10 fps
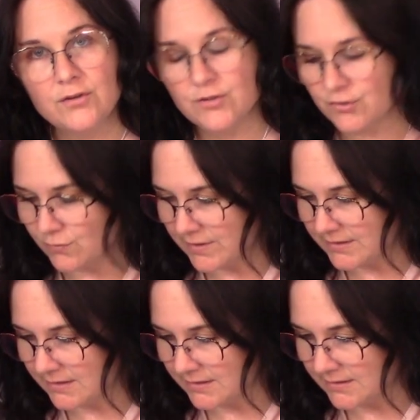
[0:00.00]
good
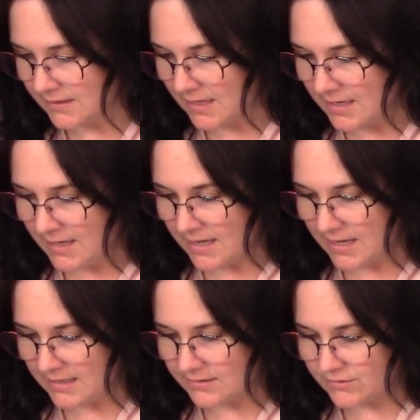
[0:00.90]
choices.
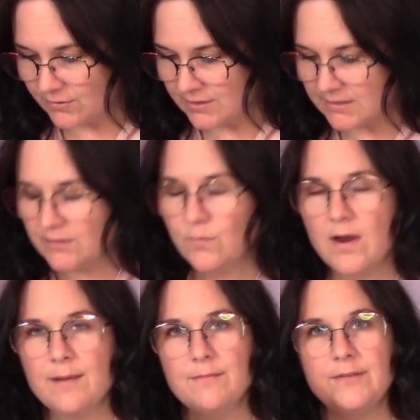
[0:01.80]
And so this is
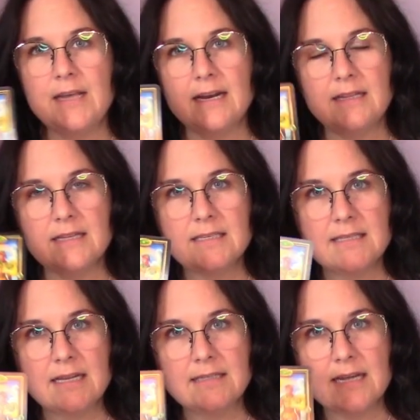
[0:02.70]
why I'm getting this
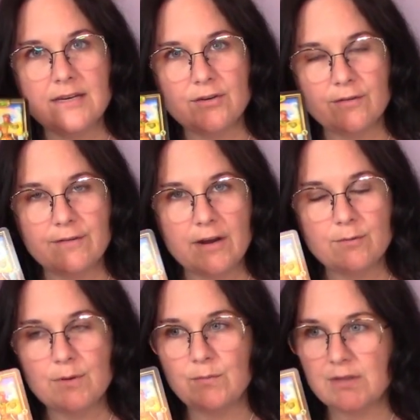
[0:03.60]
sense that in your
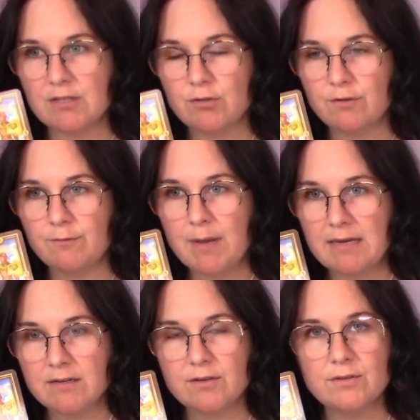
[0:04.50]
environment with the two of
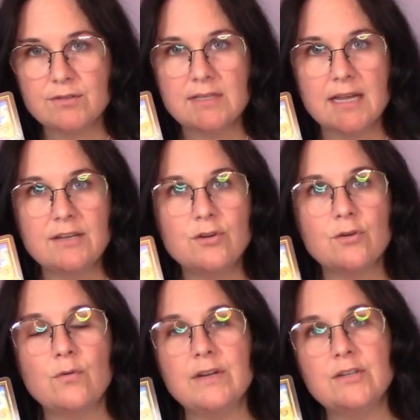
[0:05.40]
pentacles that you're
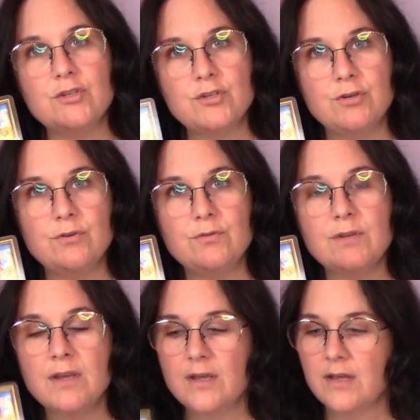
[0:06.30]
going to
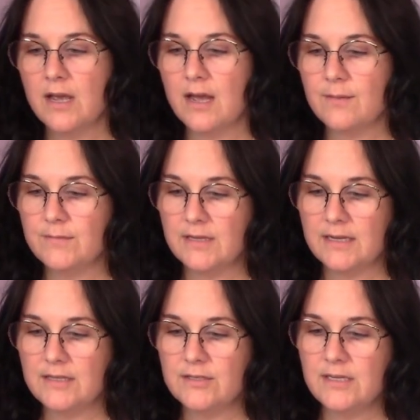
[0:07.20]
choose um,
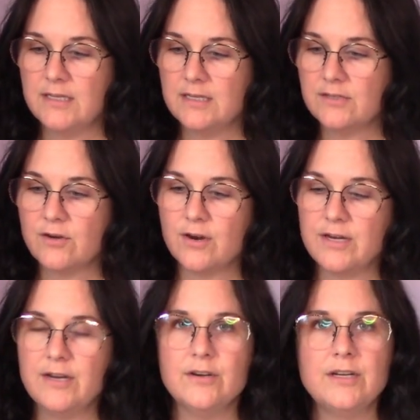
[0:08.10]
like you see in this card
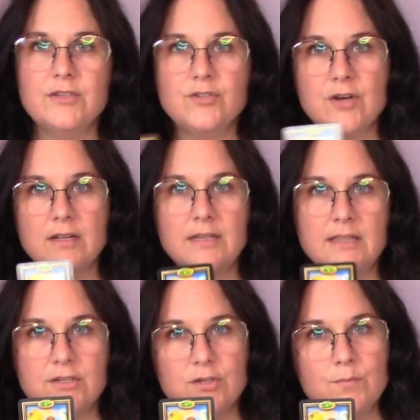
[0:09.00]
here, he's
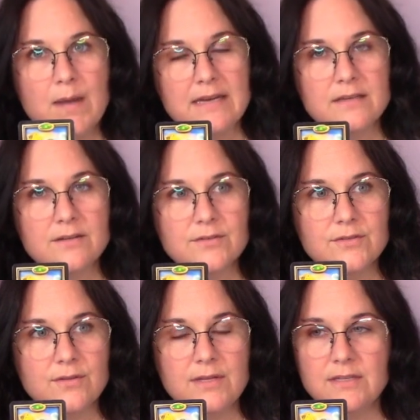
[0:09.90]
juggling the two pentacles.
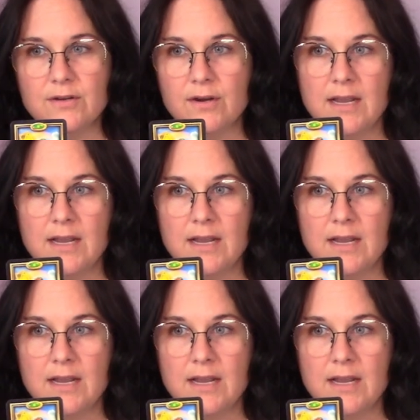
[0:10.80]
So these are